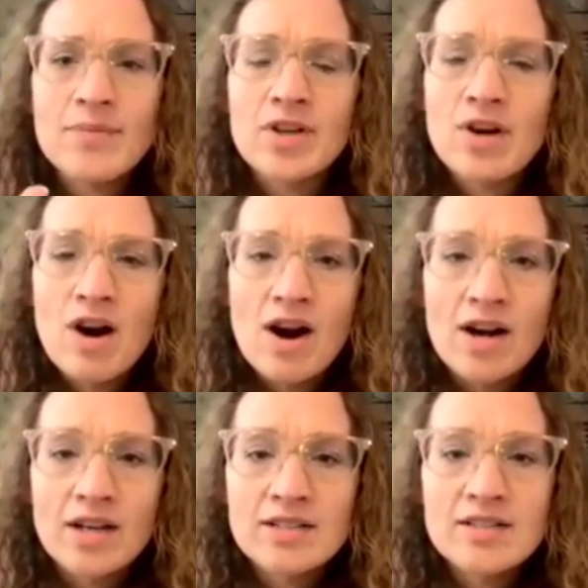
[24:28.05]
They're
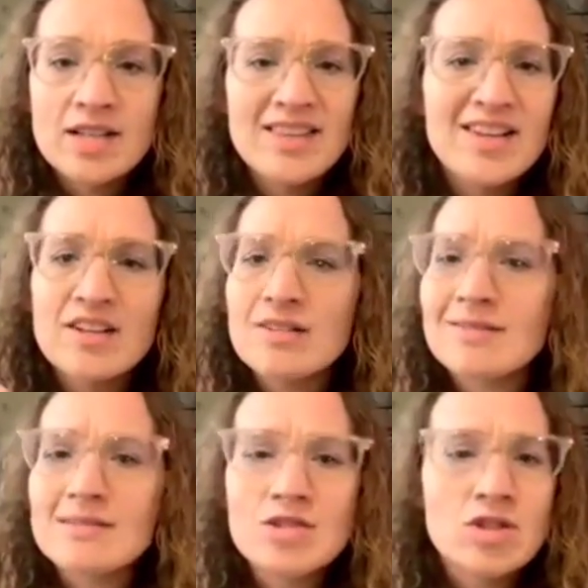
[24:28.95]
cards, and
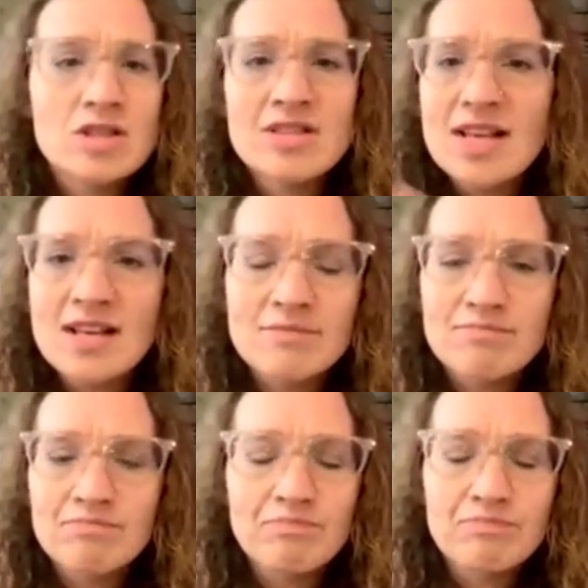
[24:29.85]
they're just like
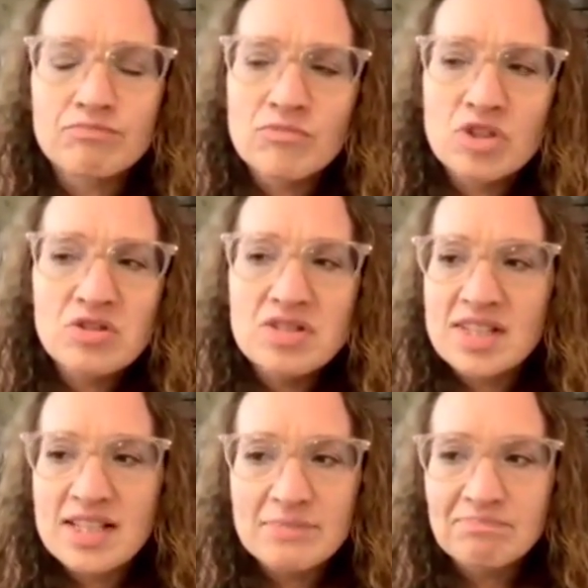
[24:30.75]
you see.